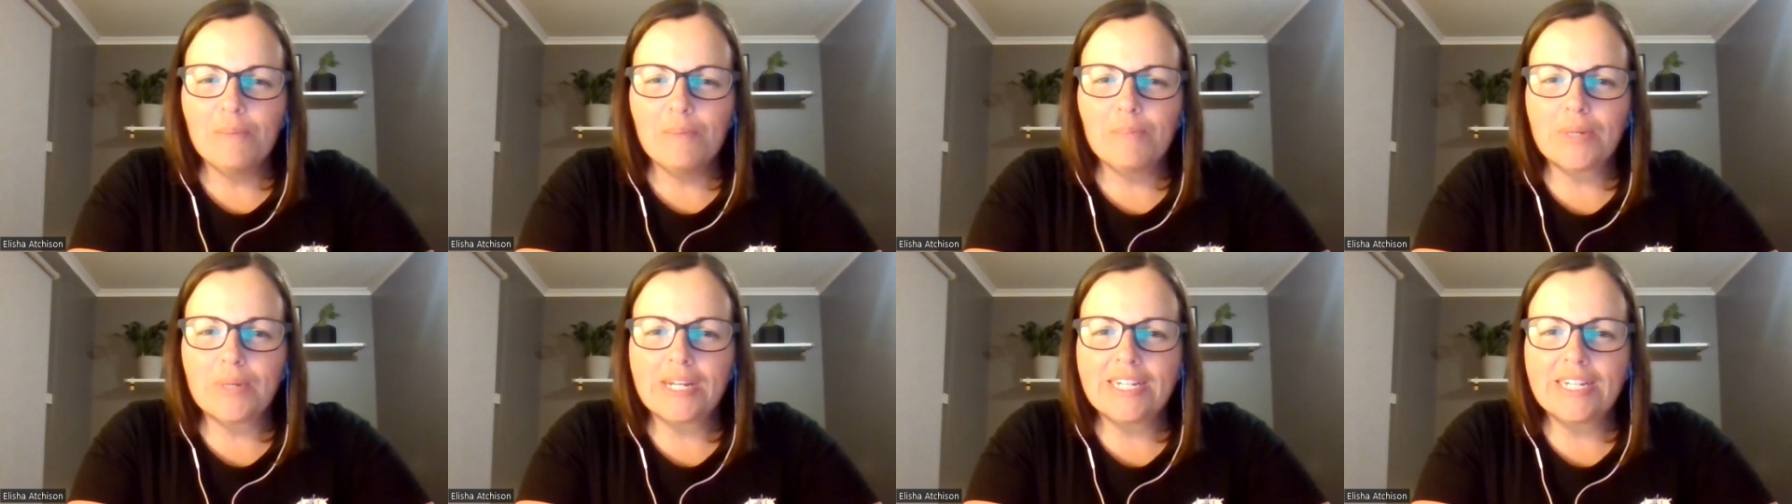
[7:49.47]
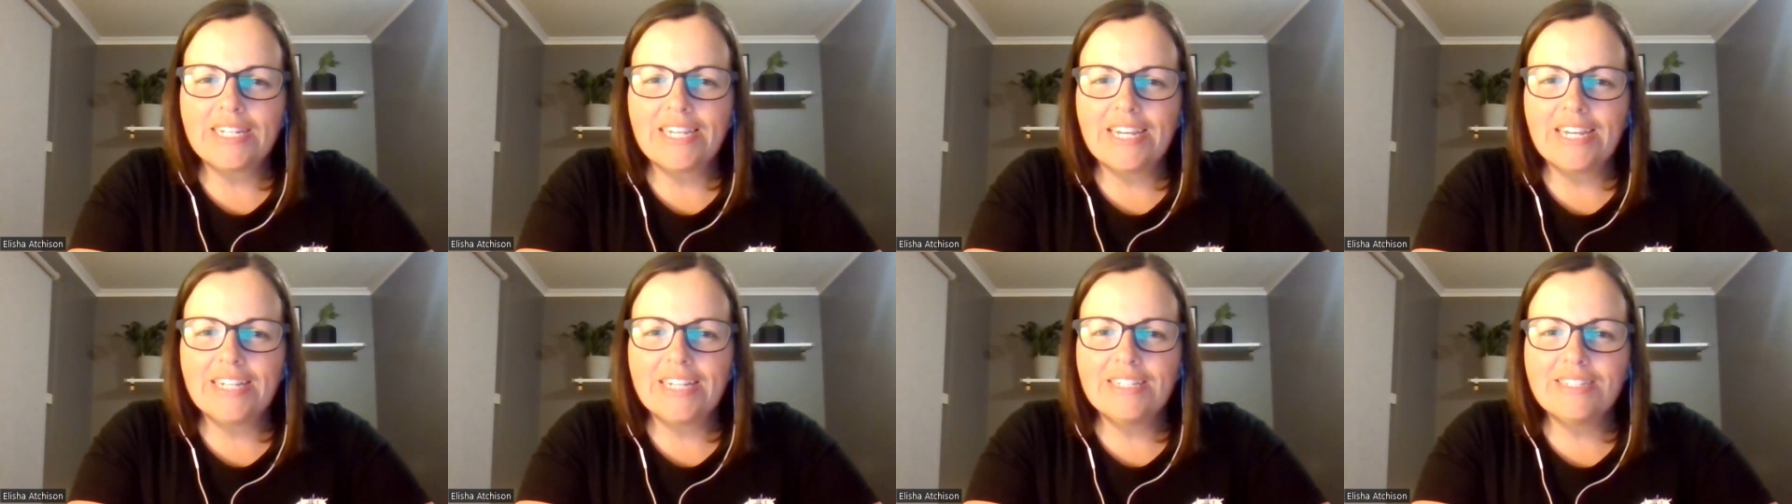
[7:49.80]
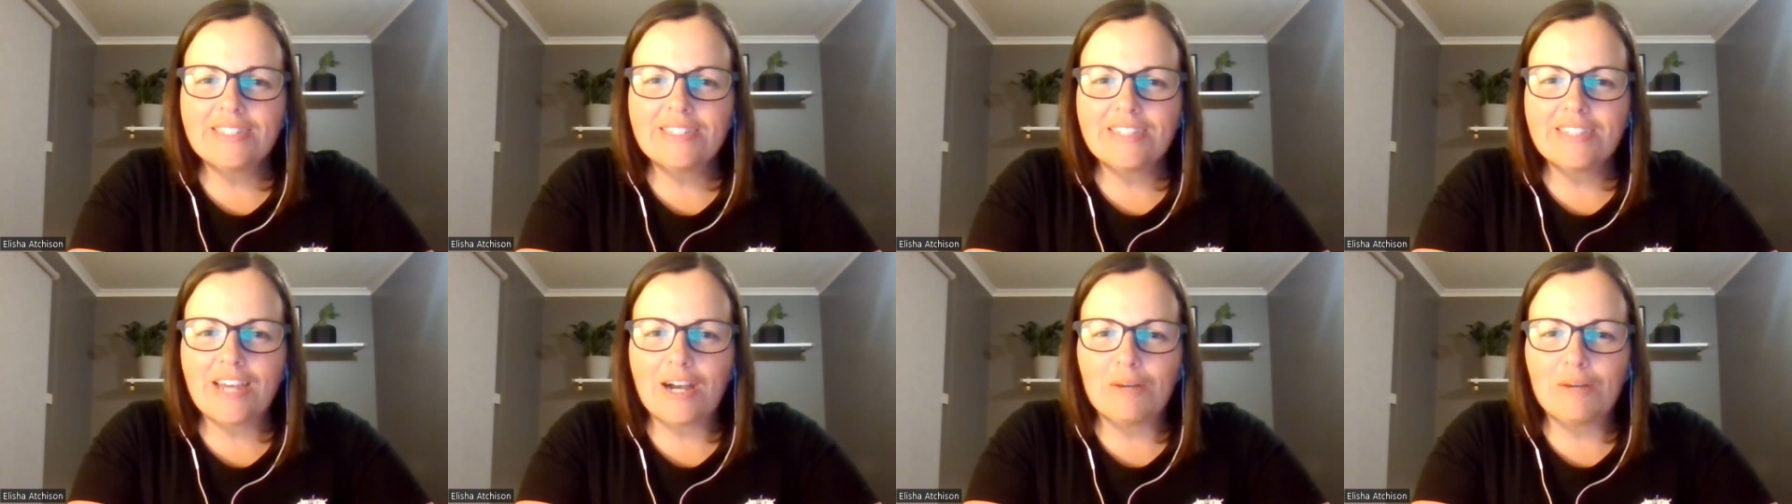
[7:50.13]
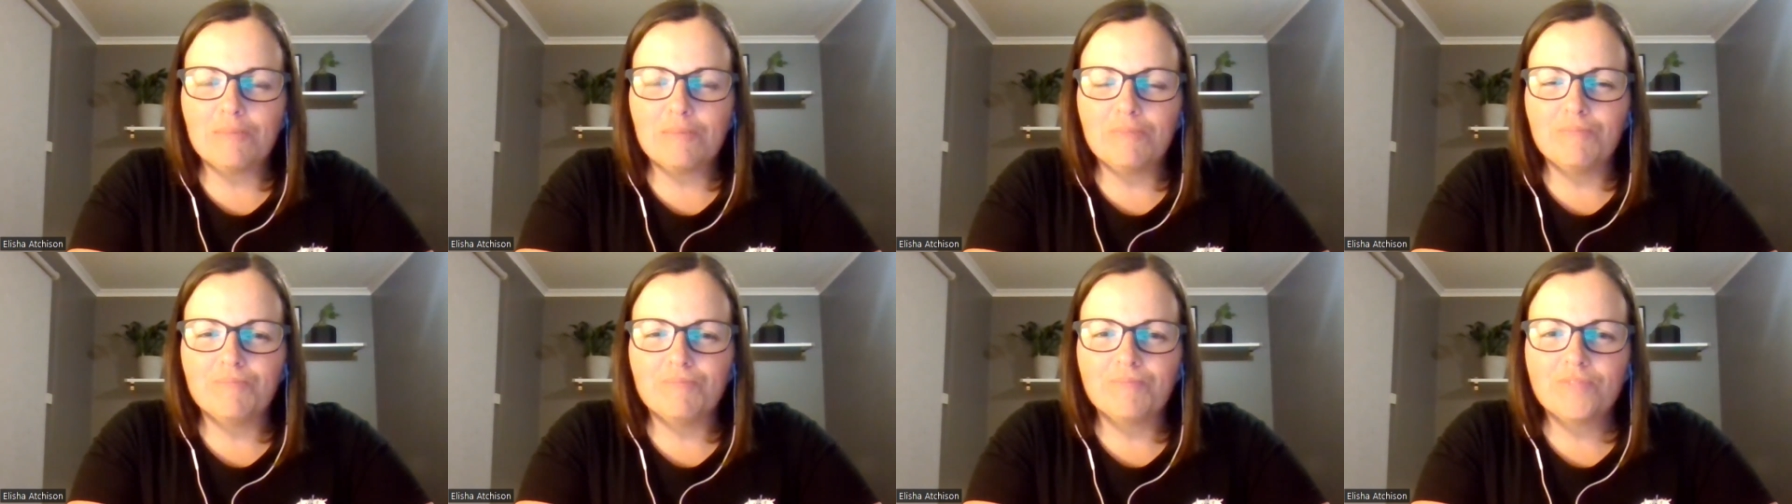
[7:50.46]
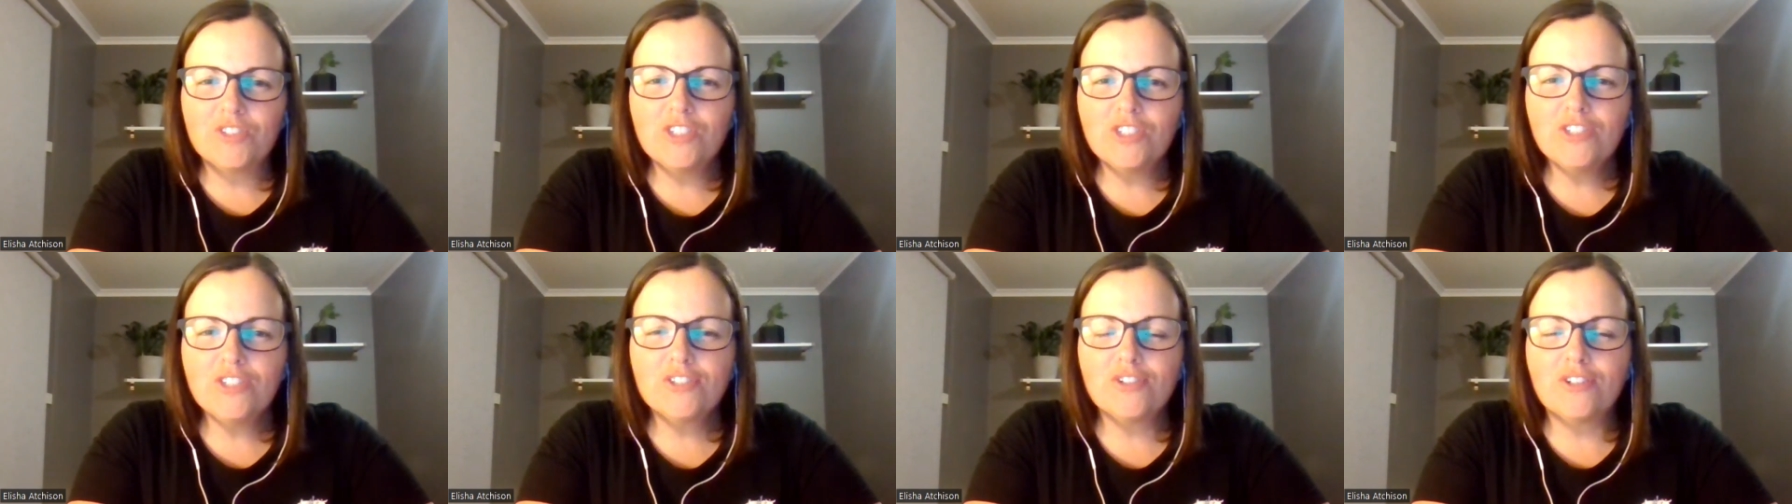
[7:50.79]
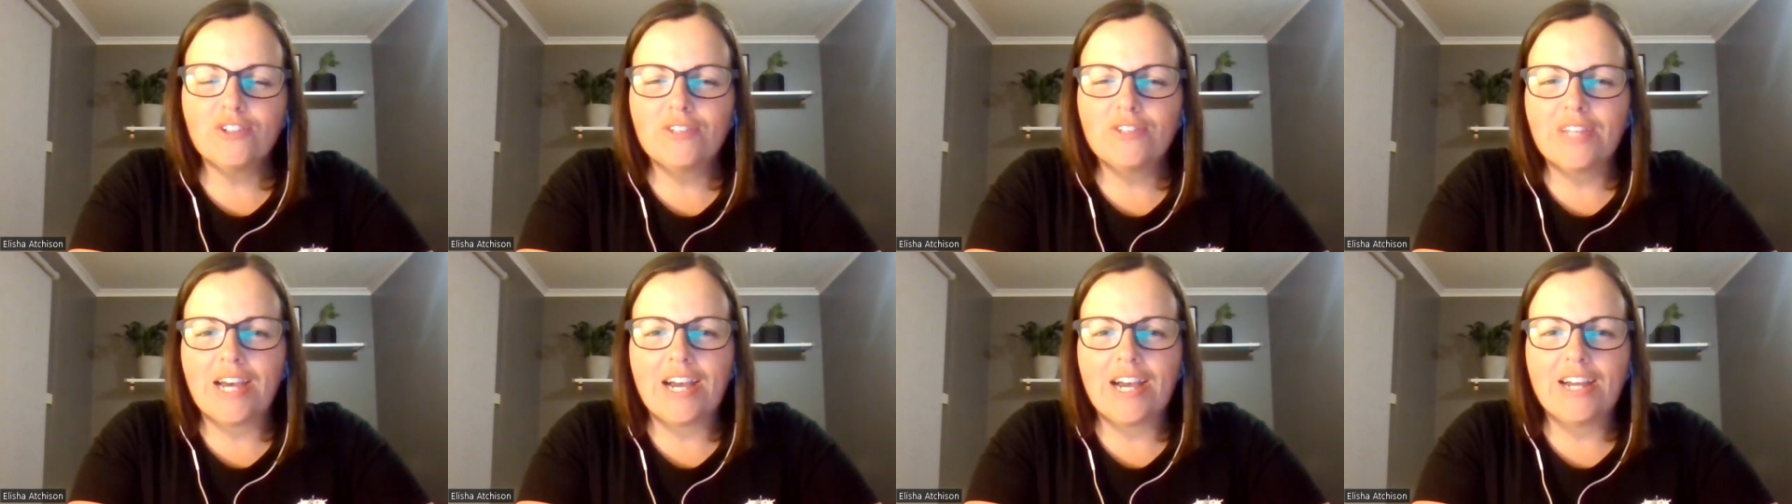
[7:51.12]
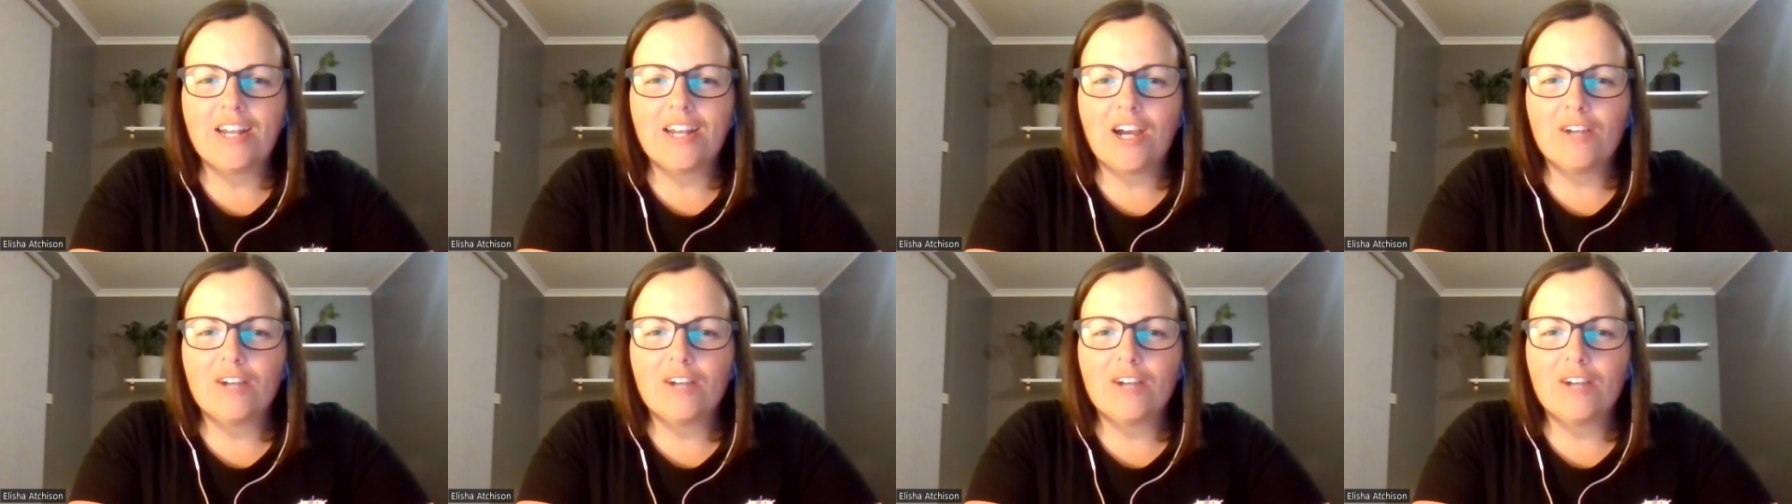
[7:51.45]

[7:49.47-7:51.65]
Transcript: But I guess um, just on that,